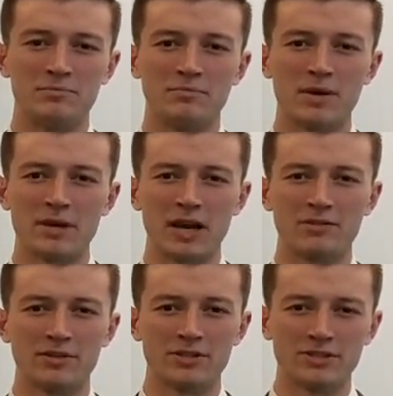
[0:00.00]
maybe
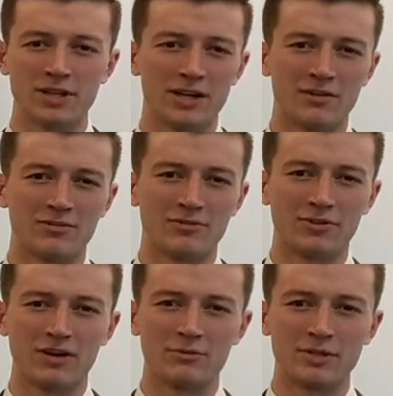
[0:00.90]
coverage
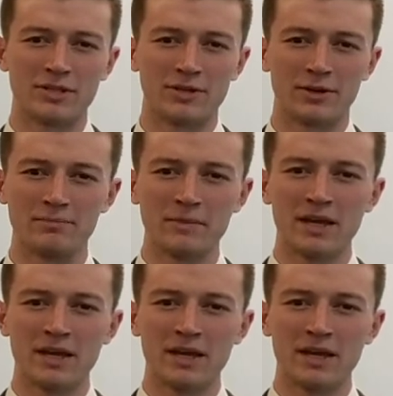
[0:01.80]
of material.